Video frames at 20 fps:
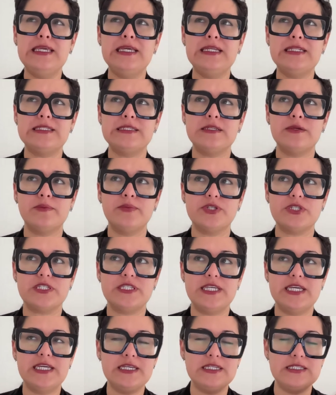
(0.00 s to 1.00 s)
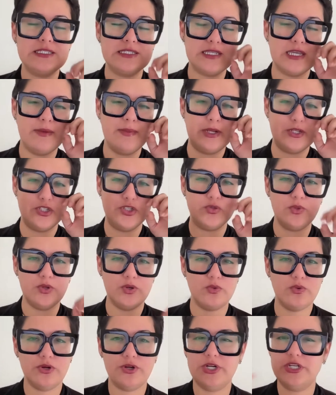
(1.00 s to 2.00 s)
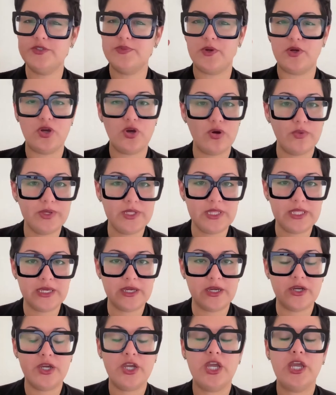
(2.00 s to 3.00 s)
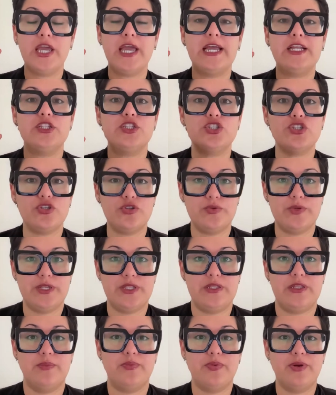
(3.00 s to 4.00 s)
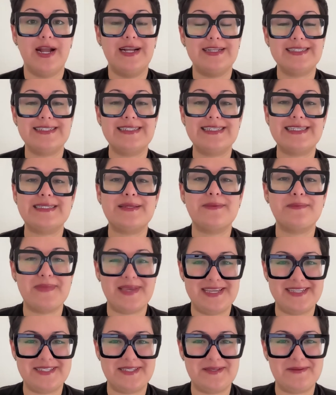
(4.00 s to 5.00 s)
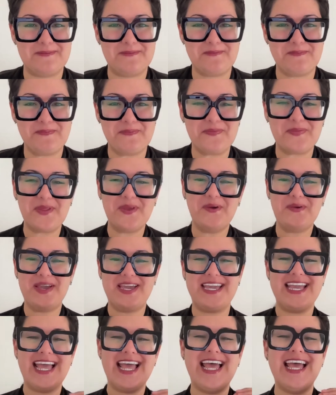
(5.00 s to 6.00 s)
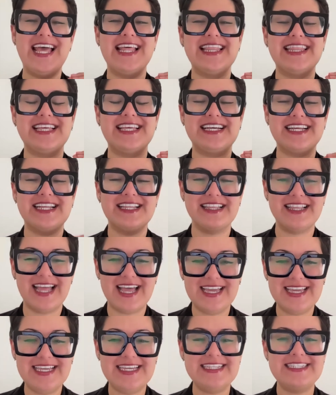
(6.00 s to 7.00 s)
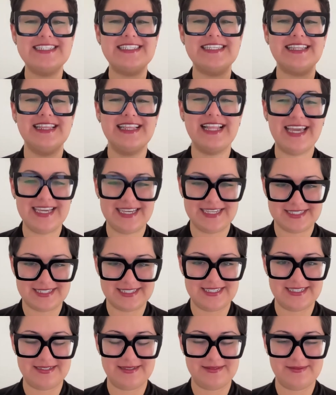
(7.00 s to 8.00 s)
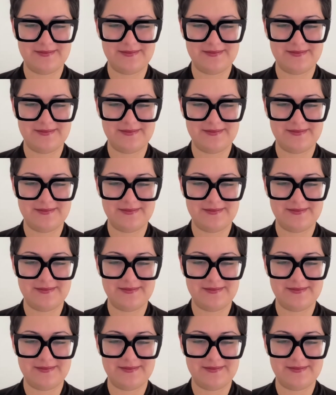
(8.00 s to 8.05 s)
it's number 6. I'm not sure what order it is, but go in there and do it. The practice is amazing. Okay, the clients liked it.